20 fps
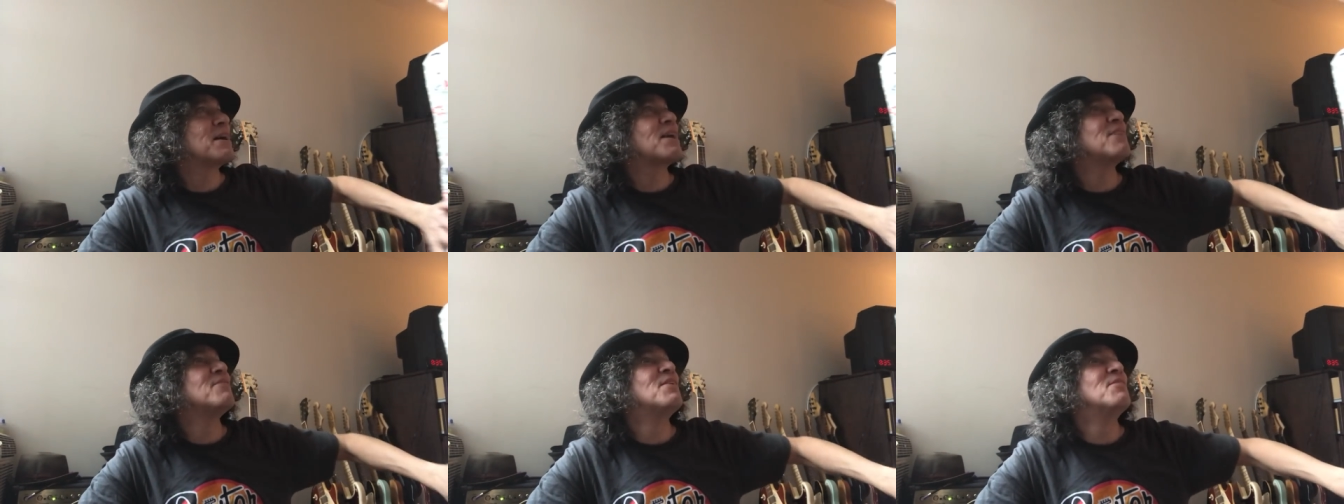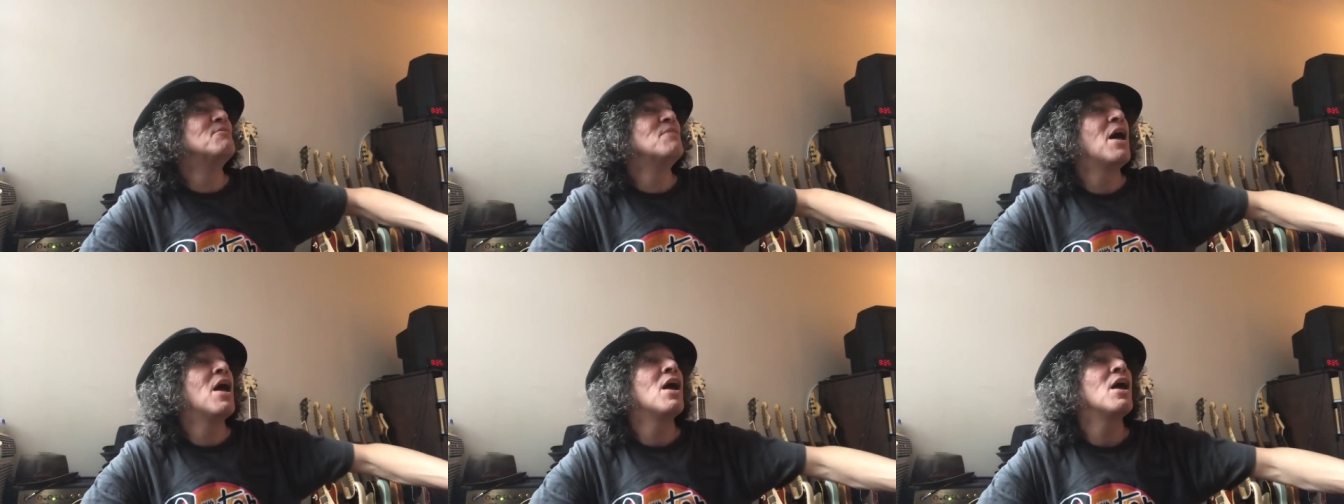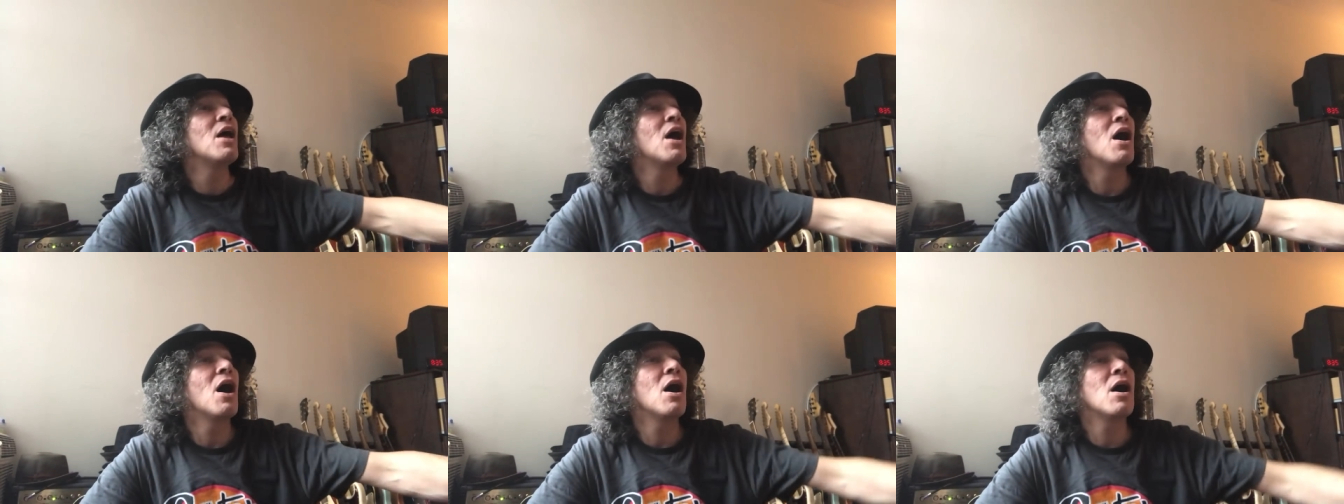Come
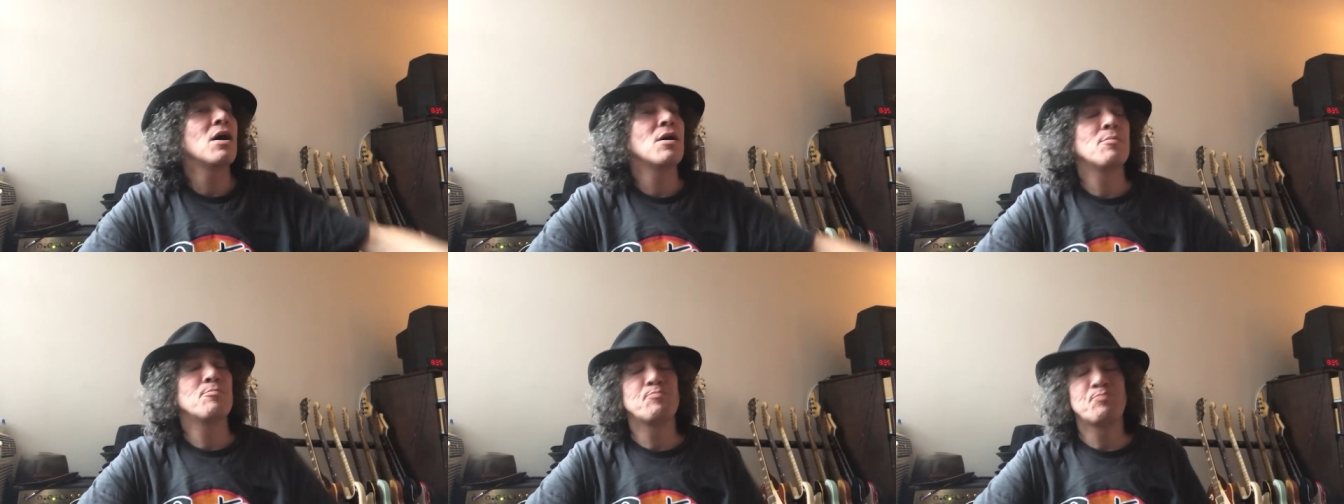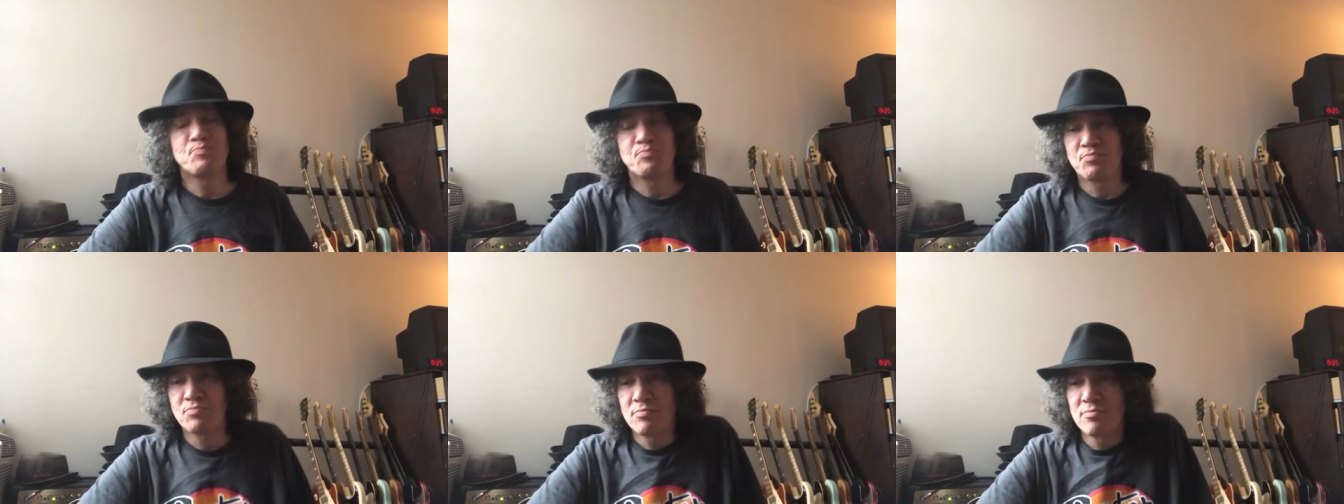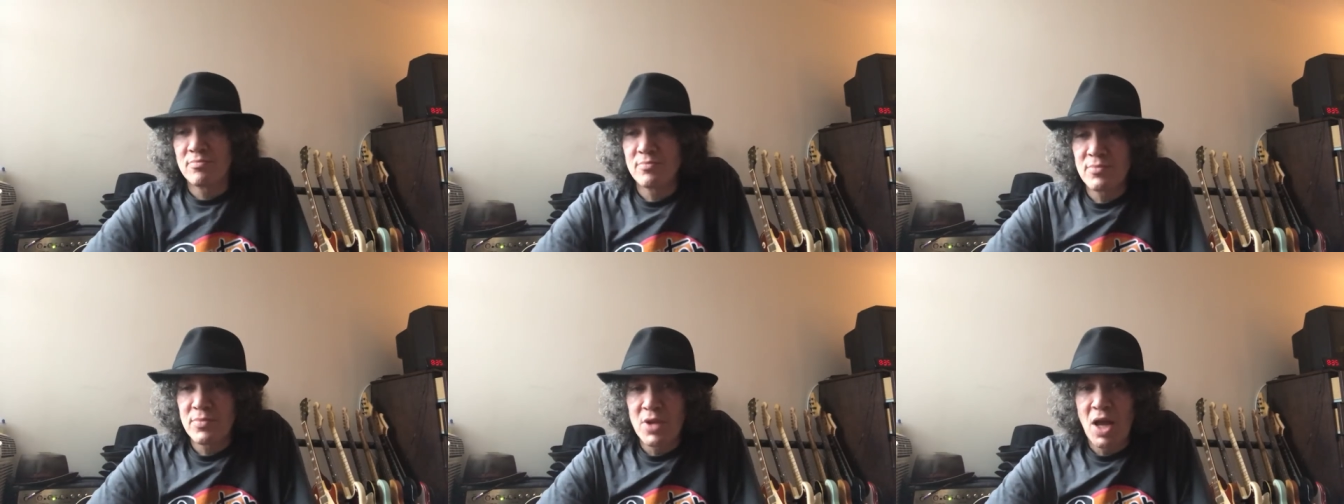on.
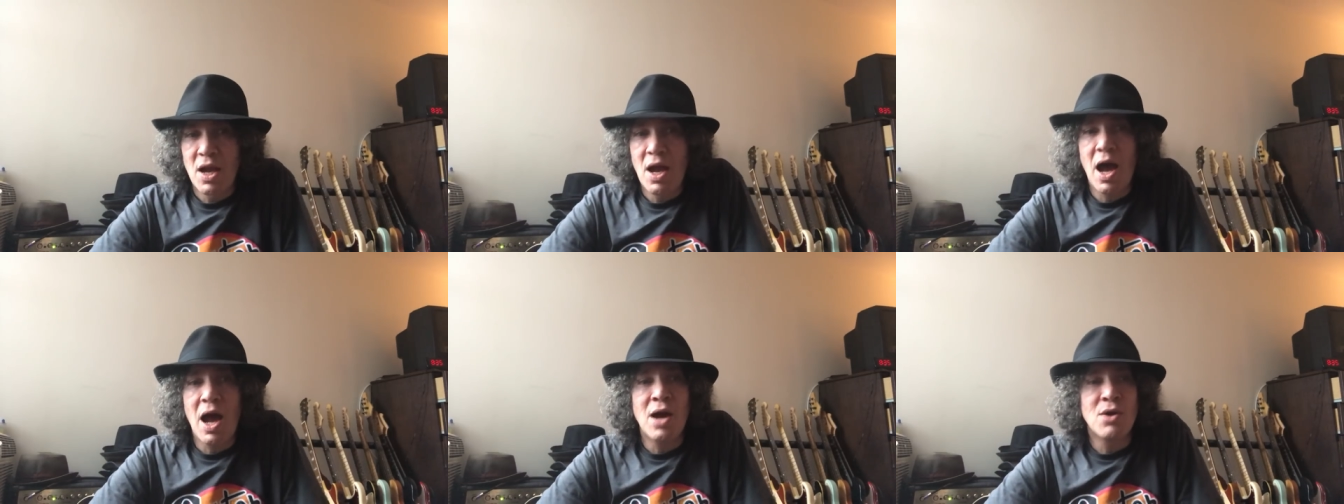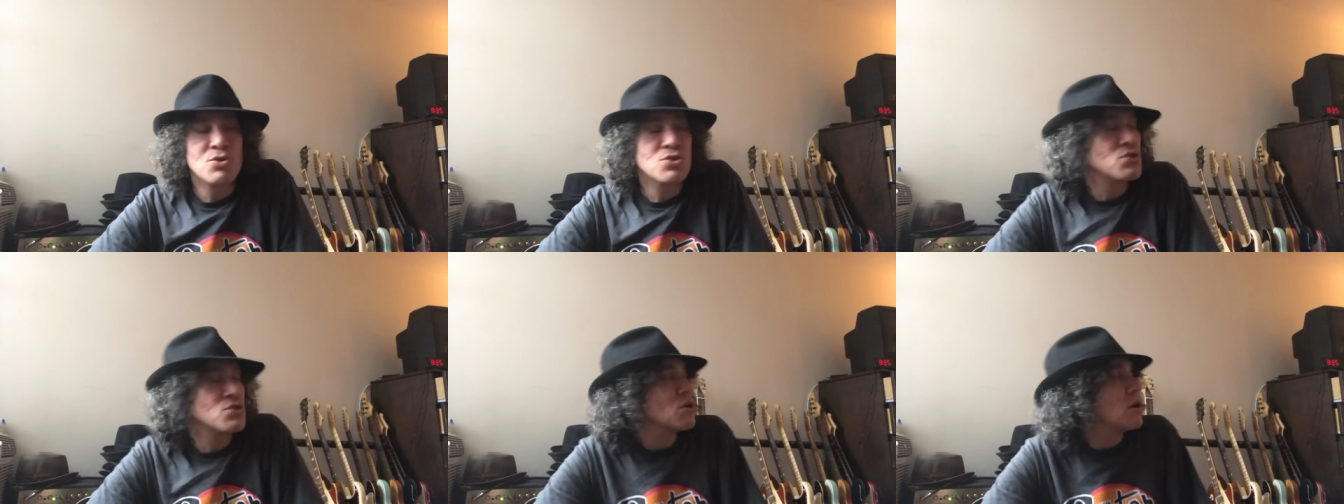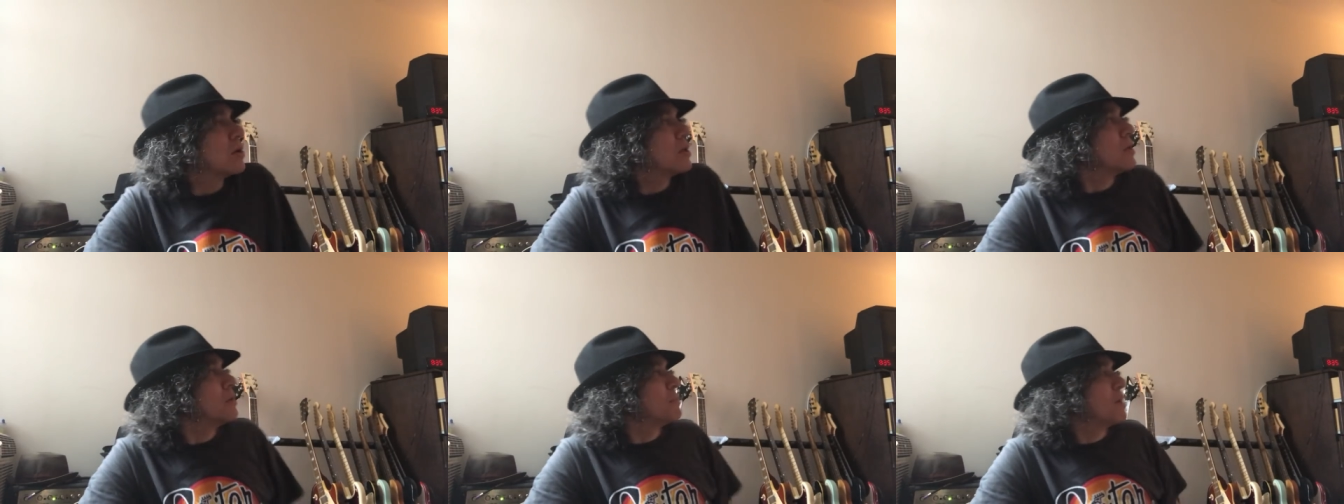I was
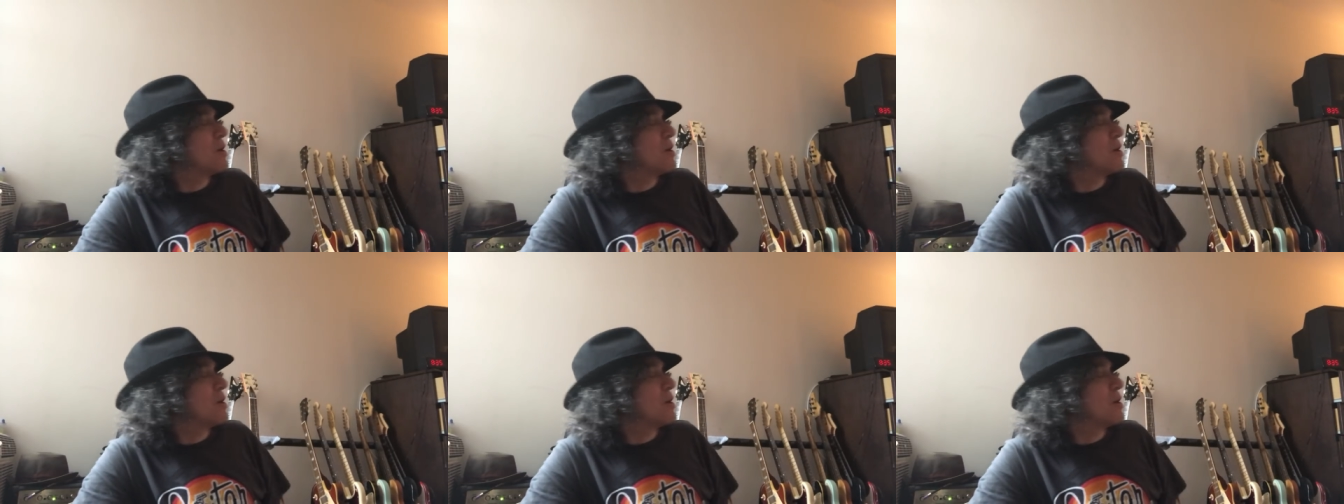talking